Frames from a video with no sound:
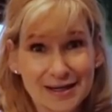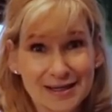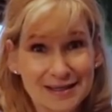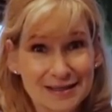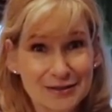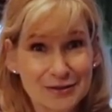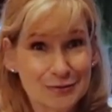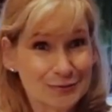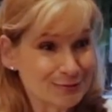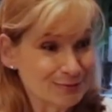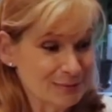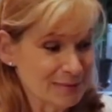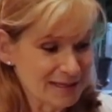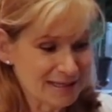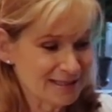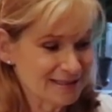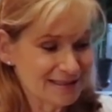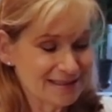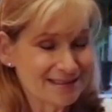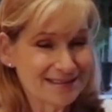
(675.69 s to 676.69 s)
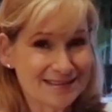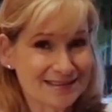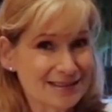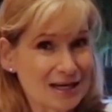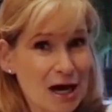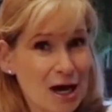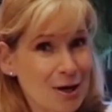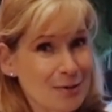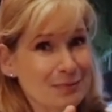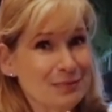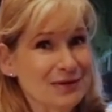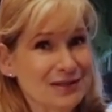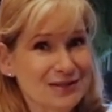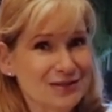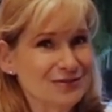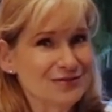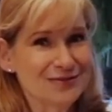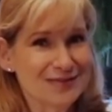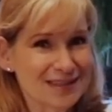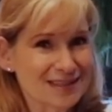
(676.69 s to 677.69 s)
and it, you immediately stop
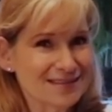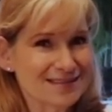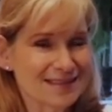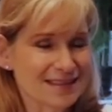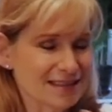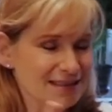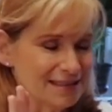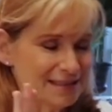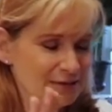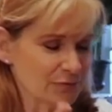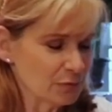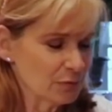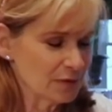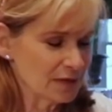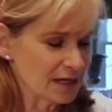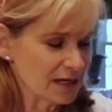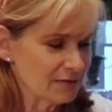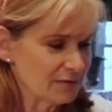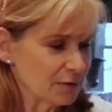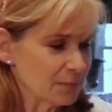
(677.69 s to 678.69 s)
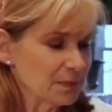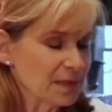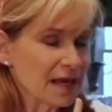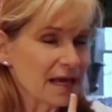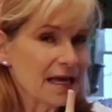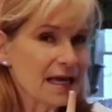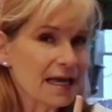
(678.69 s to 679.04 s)
and you fix it and whatever.